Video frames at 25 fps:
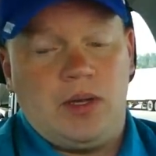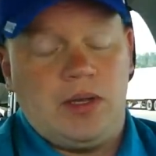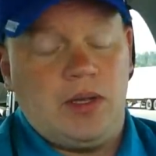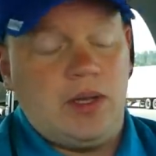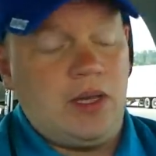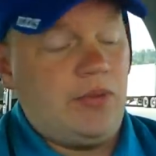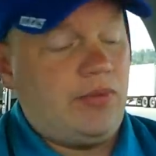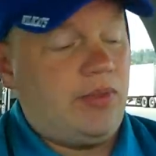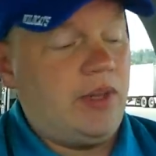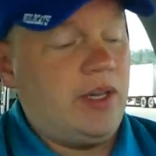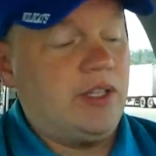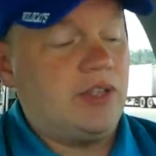
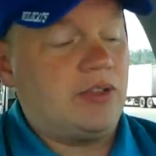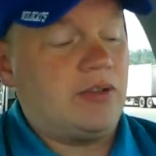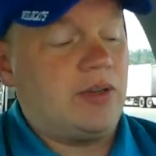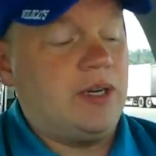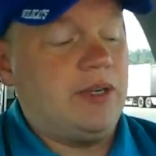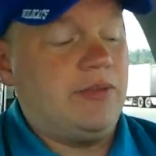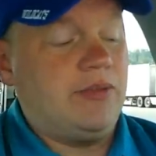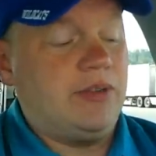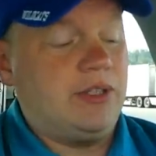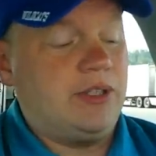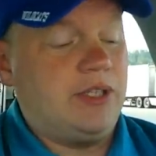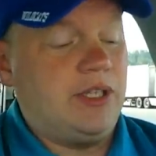If these are
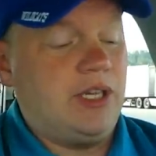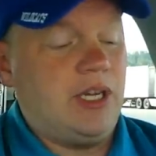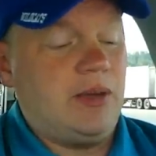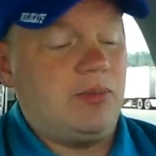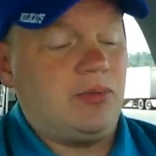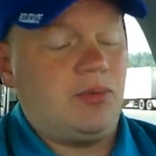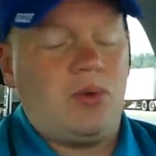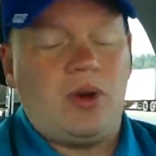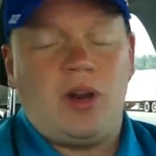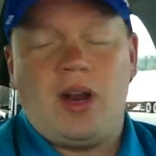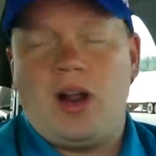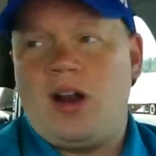even
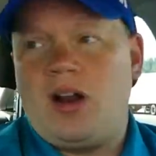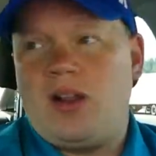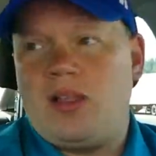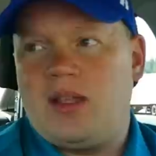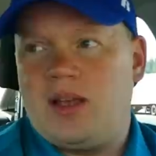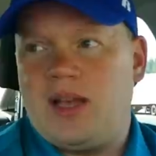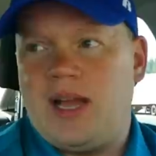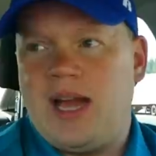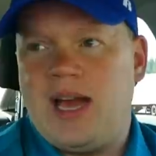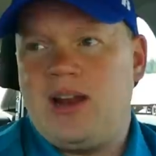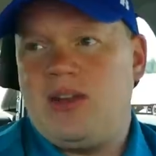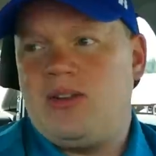chips, what are
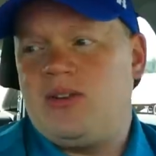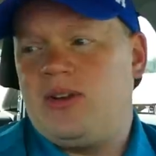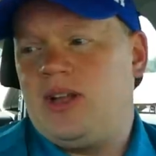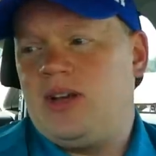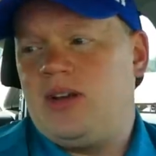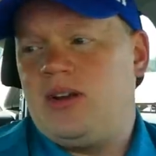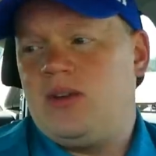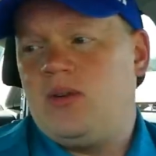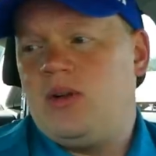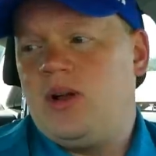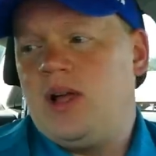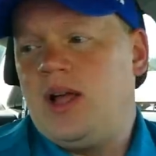they? I don't
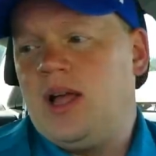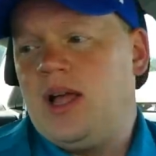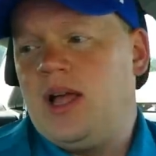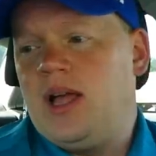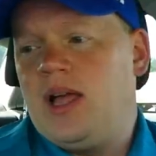know.